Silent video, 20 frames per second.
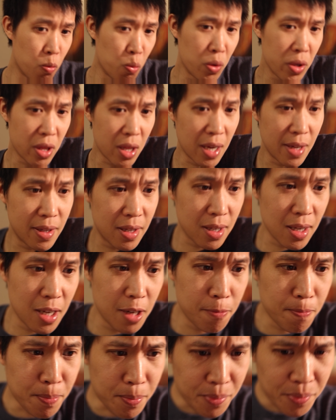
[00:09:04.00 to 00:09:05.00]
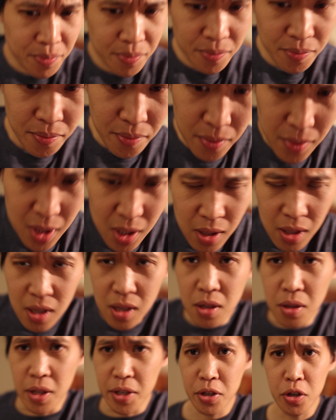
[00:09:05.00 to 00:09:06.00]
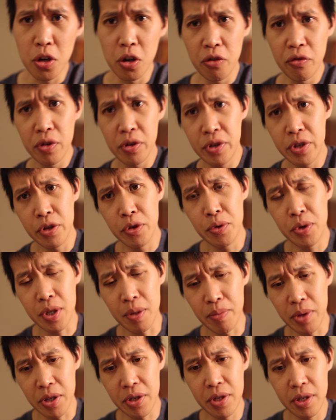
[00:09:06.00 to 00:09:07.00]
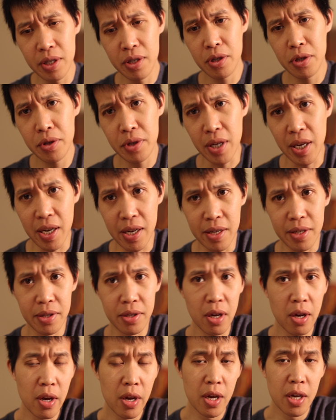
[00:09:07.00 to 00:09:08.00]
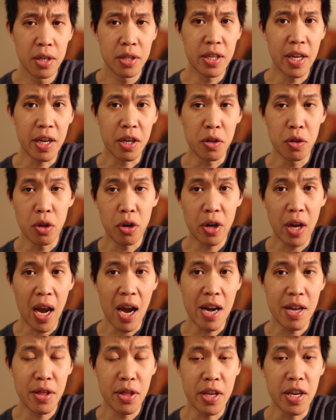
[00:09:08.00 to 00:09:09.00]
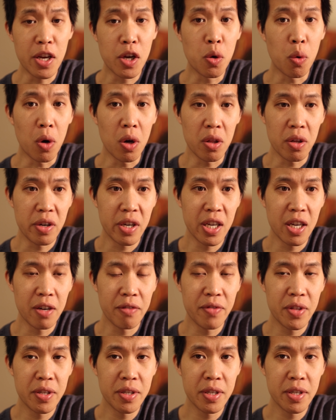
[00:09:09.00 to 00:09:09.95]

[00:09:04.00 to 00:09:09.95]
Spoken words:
with that said, let's go over to some of the stills and take a look at the quality of the